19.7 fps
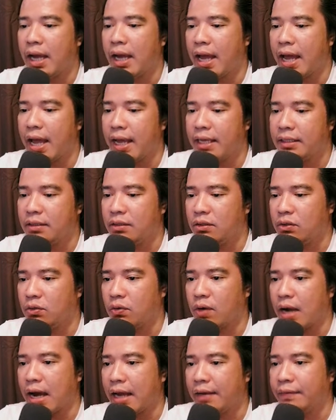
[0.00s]
and you
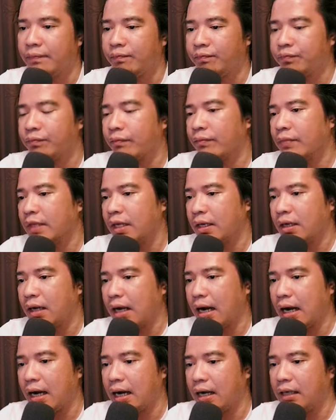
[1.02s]
can
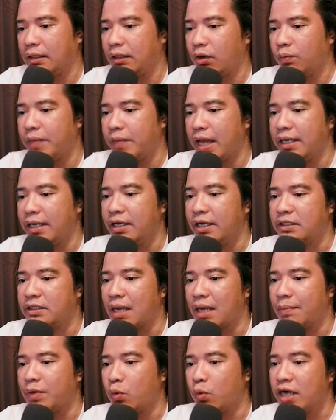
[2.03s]
uh, obtain here
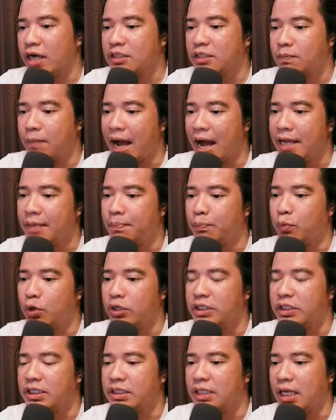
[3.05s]
some rewards by
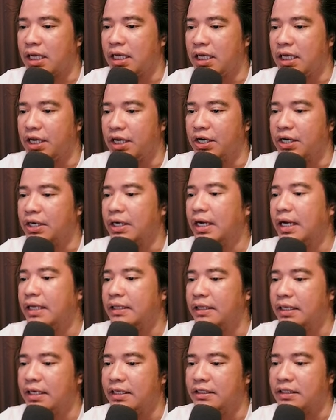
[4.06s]
purchasing here
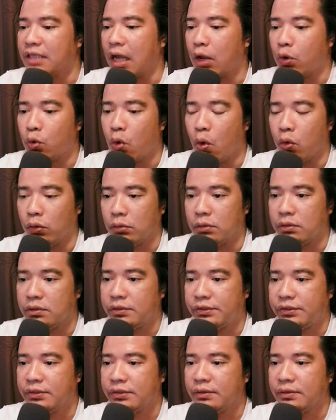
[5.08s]
these
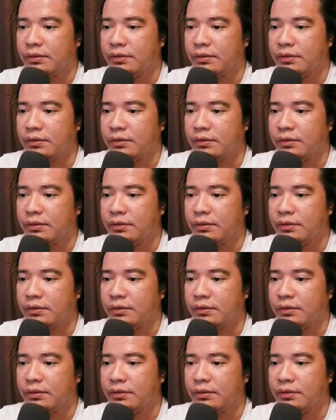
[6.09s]
golds